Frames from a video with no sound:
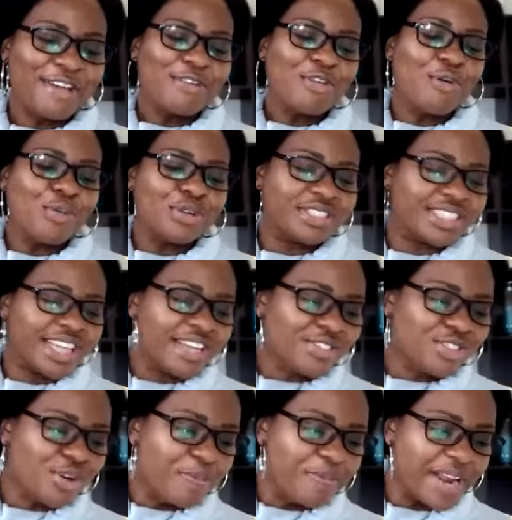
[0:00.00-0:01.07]
you would change
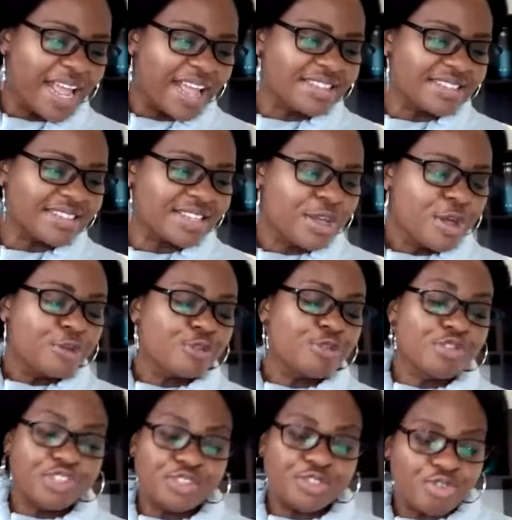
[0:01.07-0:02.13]
your plans
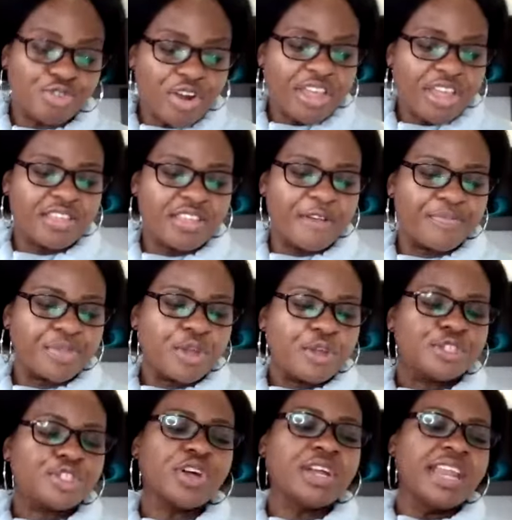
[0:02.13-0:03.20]
to destroy them.
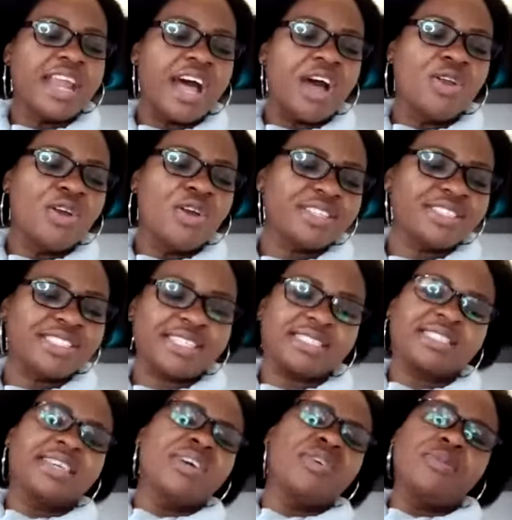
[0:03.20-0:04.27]
So now, Lord,
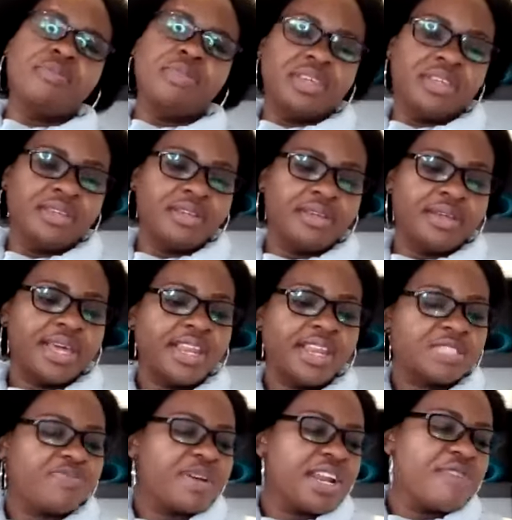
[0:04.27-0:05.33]
just kill me. It
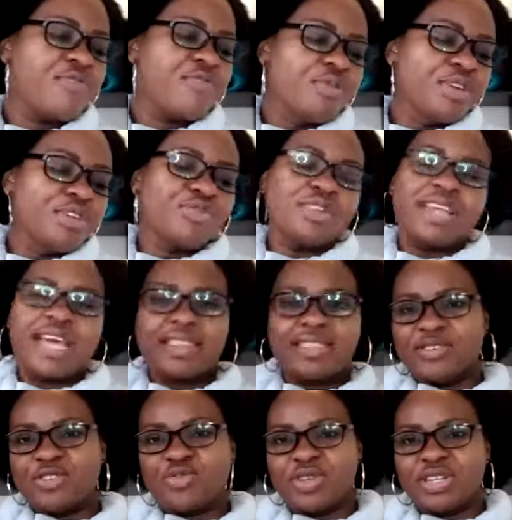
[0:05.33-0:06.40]
is better for me to die
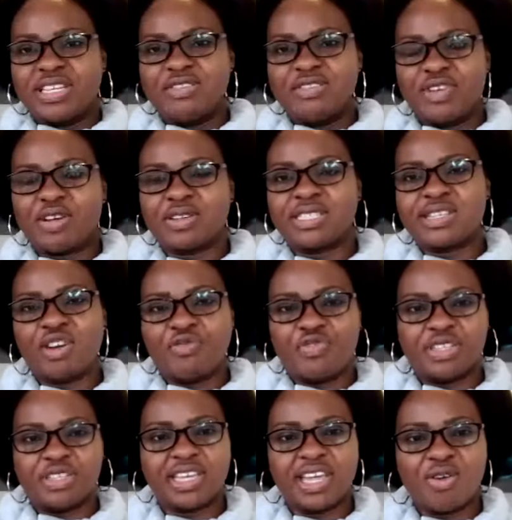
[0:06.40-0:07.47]
than to live. How
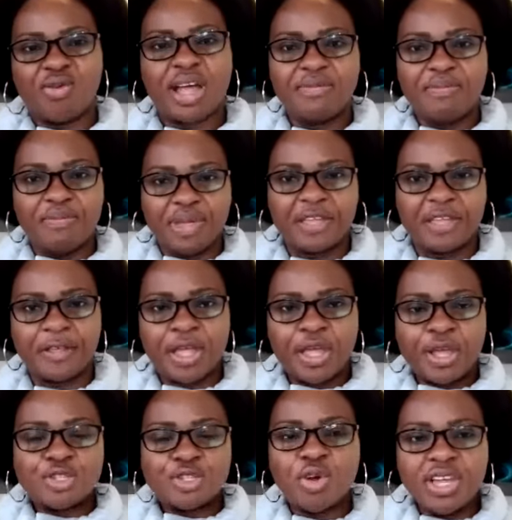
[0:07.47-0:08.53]
selfish can one be?
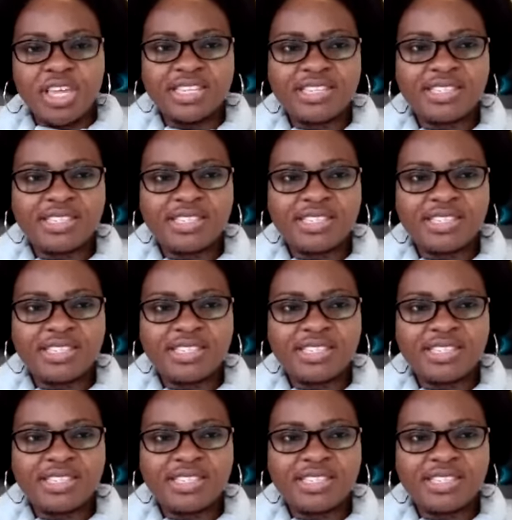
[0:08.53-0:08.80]
So he